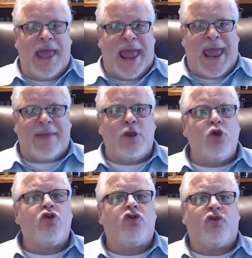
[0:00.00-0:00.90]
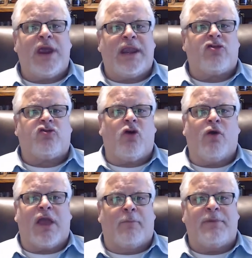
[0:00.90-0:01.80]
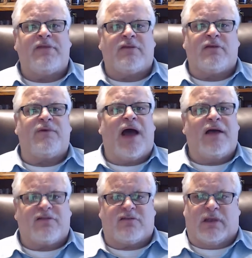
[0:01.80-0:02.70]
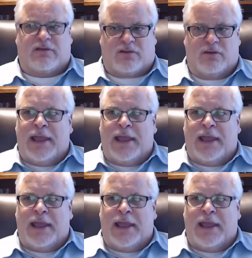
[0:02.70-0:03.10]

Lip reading: and that you can create a strong, healthy sense of usness.